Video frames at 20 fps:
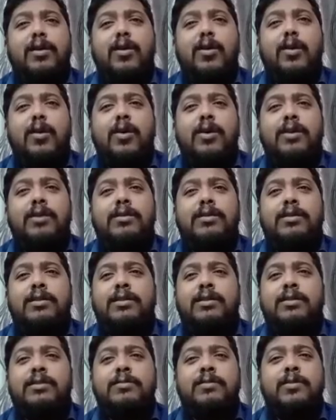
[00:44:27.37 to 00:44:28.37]
or
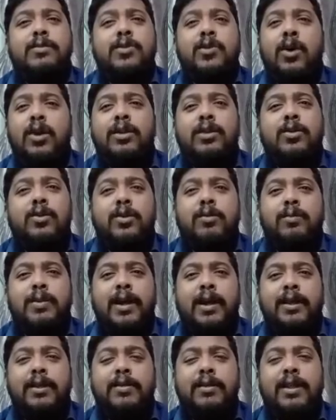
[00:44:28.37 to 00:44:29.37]
not a good
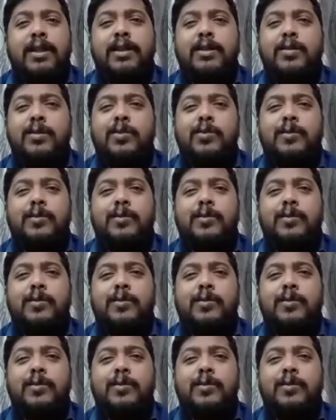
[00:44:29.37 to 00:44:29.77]
plan, right?